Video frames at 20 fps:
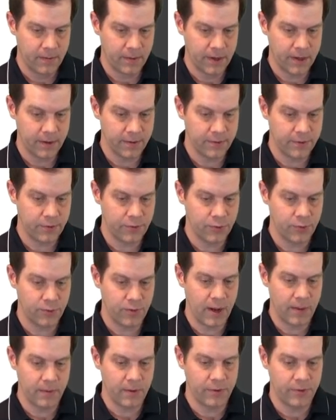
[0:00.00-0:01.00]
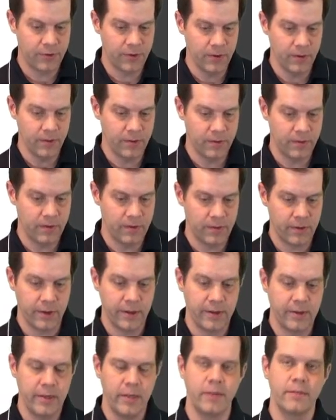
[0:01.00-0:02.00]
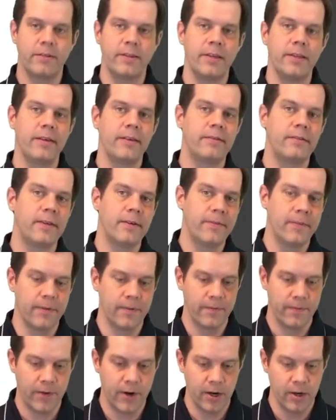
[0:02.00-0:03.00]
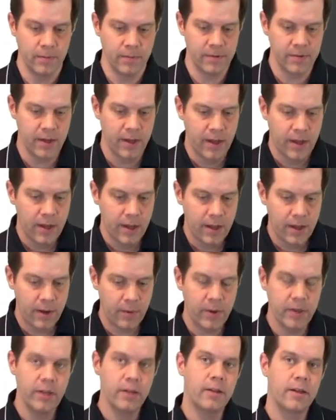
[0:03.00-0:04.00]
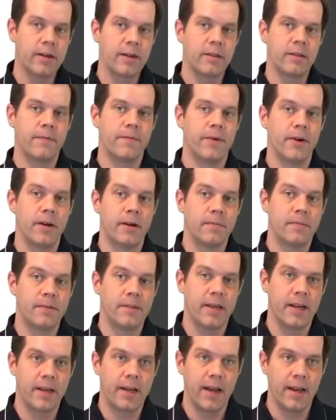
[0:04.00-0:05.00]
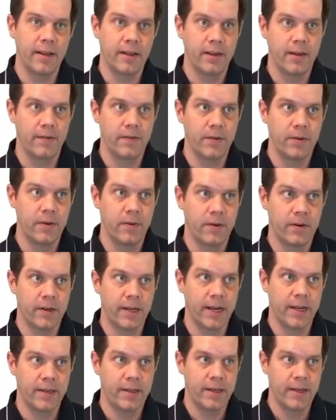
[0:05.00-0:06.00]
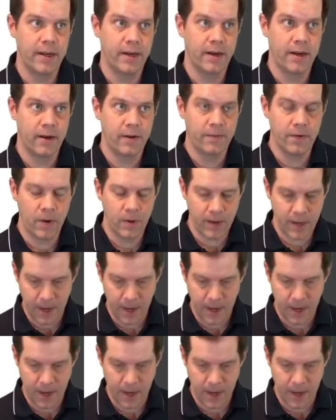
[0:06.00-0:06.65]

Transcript: What else? Troubleshoot. So you, will see these different verbs. And when you look at the verbs, it kind of gives you an idea of